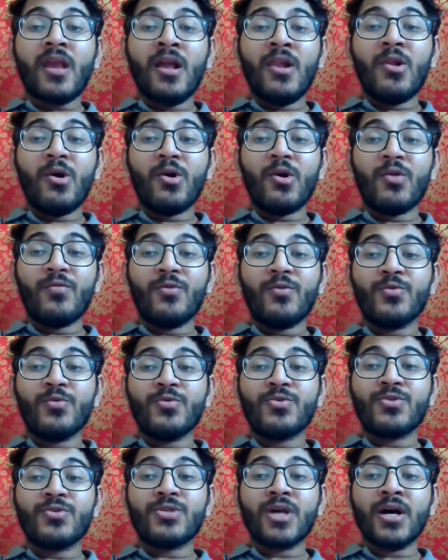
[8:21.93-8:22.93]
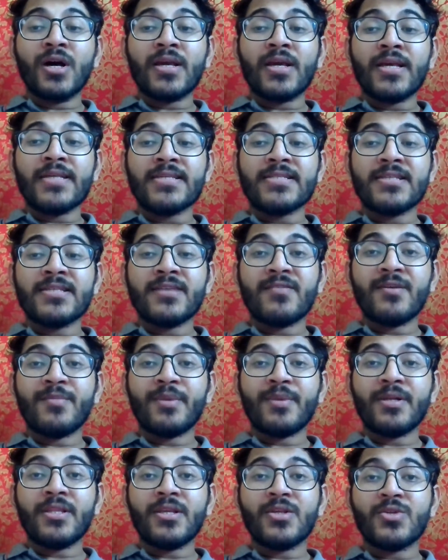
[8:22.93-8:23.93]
lot of those cases have happened there.